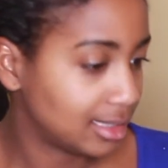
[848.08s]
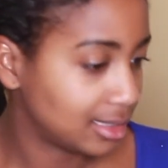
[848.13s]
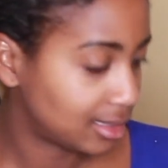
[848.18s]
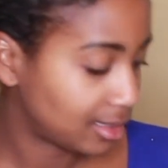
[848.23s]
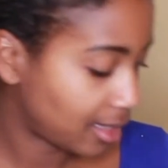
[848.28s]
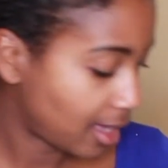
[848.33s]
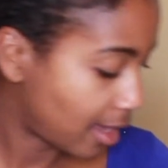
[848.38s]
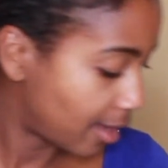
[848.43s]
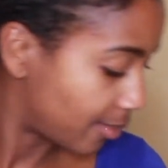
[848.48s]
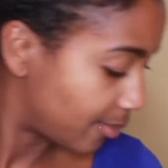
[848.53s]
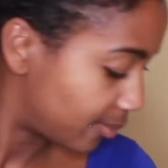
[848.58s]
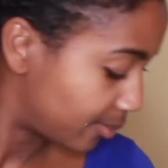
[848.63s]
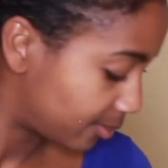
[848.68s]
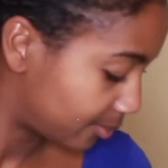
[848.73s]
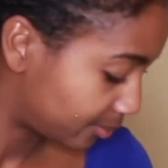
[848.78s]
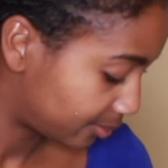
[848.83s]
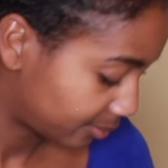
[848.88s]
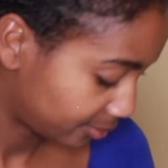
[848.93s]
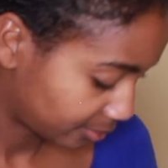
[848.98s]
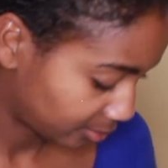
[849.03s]
So yeah,
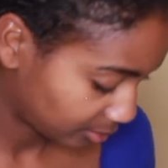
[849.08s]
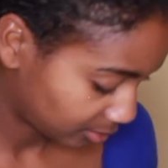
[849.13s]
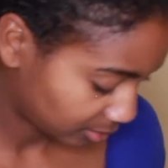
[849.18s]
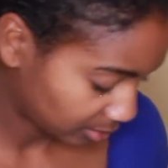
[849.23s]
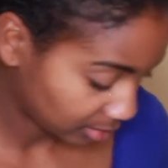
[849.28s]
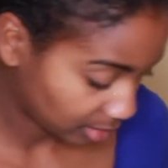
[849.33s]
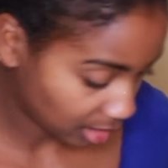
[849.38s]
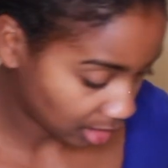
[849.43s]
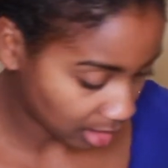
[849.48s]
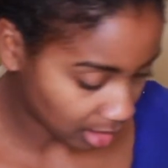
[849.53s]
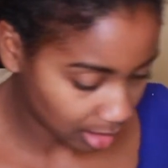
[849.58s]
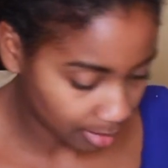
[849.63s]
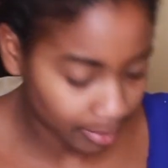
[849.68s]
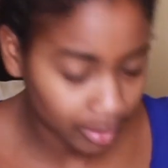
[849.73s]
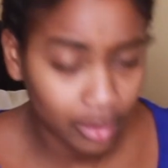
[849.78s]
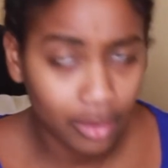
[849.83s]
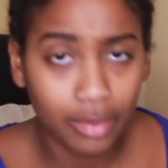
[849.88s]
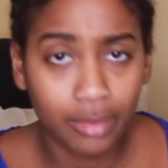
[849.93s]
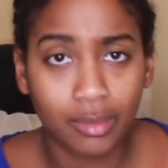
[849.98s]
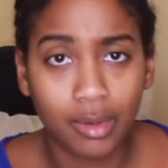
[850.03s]
I'm
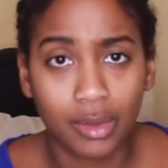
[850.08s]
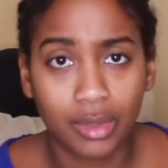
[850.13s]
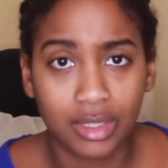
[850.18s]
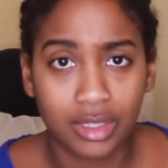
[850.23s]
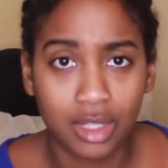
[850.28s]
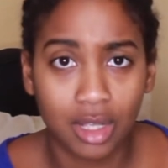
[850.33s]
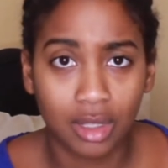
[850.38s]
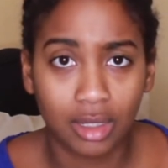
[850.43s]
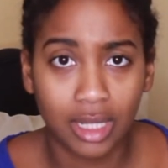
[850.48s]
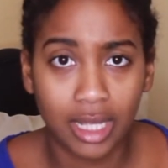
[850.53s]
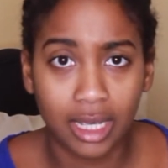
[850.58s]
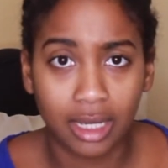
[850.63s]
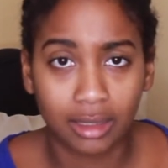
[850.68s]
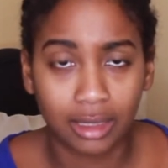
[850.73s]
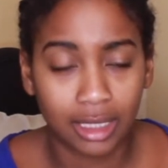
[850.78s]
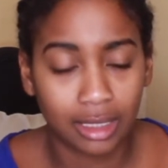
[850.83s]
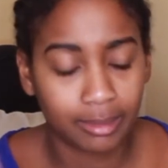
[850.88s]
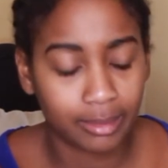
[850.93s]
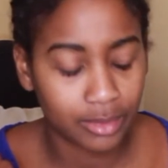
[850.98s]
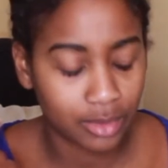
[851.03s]
going to throw this all out
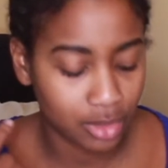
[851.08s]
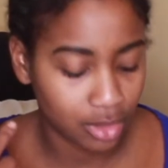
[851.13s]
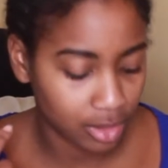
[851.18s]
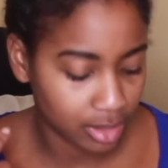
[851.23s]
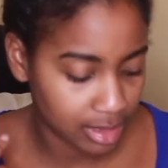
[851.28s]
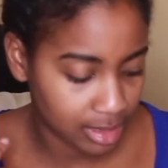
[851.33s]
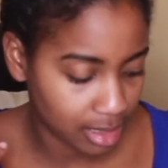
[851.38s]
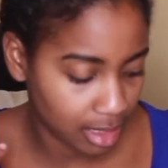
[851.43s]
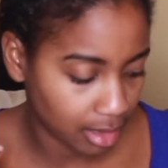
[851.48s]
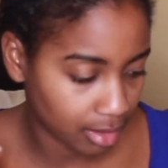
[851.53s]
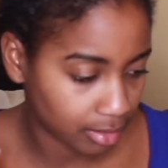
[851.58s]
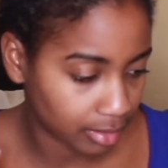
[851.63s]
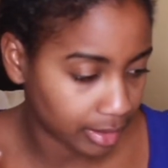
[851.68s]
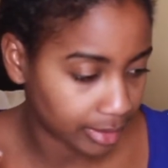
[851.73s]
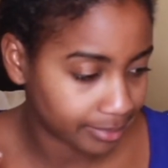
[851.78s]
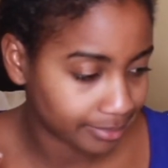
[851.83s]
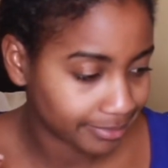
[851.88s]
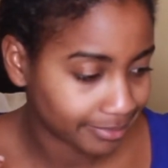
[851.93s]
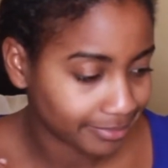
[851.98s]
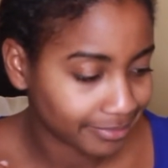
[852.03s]
and I'm going to start detangling.